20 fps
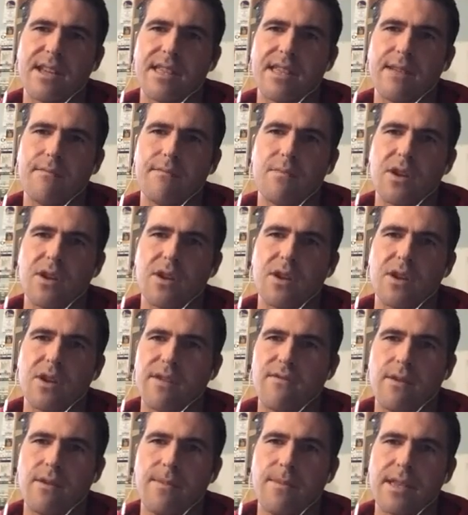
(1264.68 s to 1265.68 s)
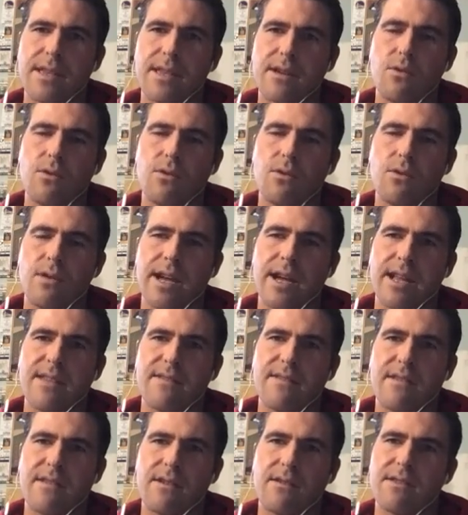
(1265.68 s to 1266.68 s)
not them looking for him in the goal line
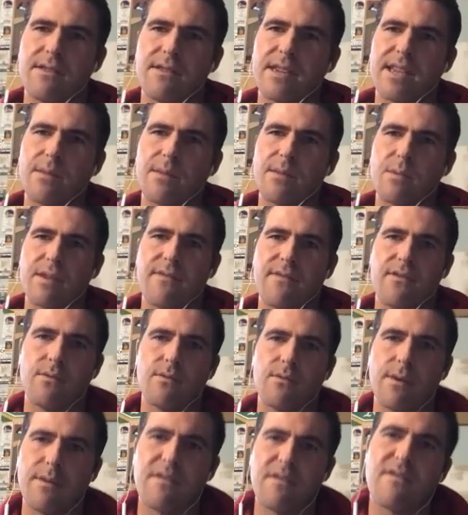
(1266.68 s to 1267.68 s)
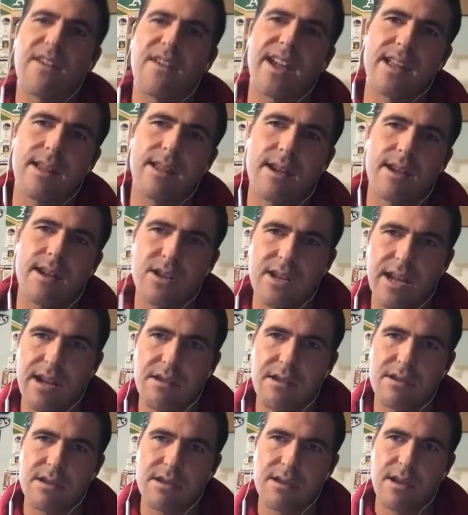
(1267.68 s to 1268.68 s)
end zones, he ends up with a few maybe fade
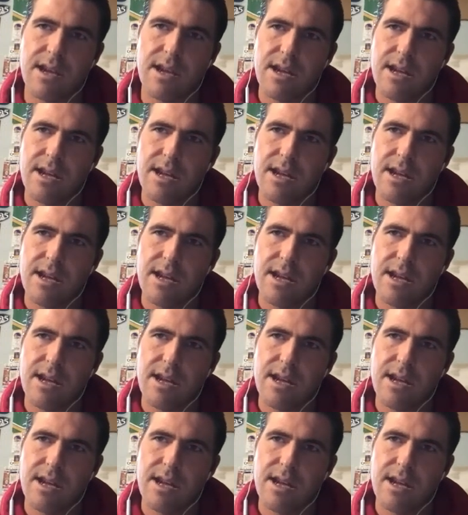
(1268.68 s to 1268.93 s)
touchdowns.